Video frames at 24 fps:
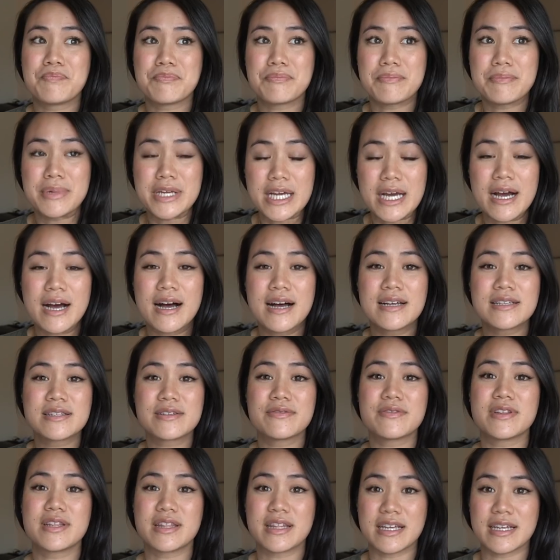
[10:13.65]
because of
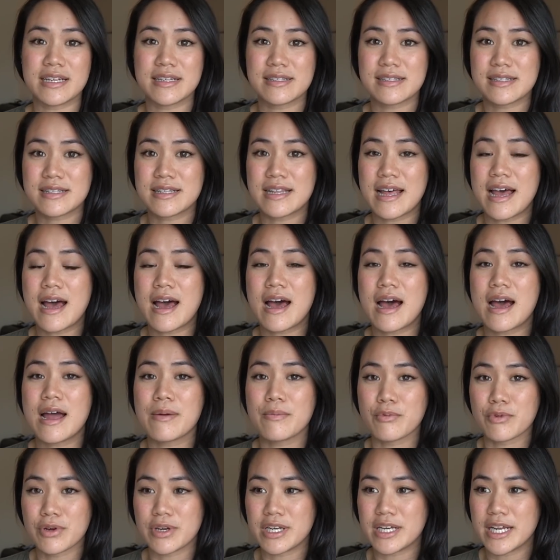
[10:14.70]
the things that
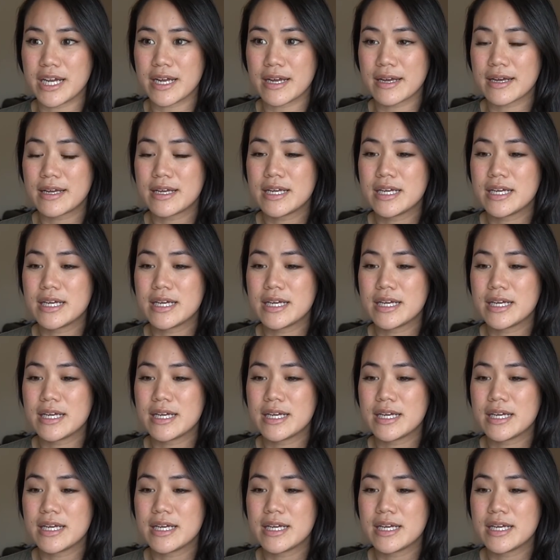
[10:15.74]
I'm reading.